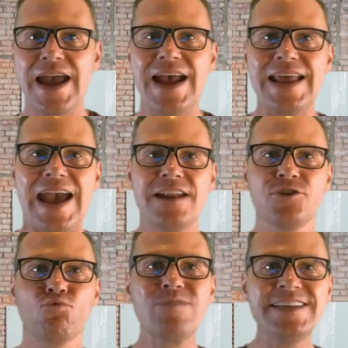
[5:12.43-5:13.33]
and added
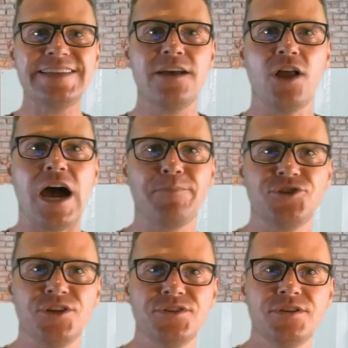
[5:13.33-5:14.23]
resale
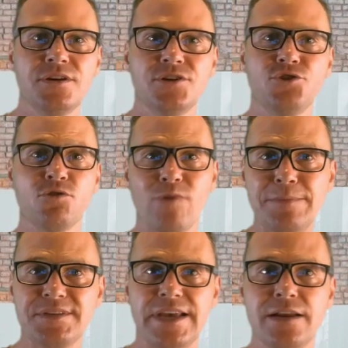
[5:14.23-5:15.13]
options to their
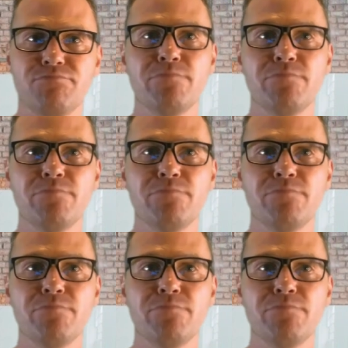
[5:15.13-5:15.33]
website,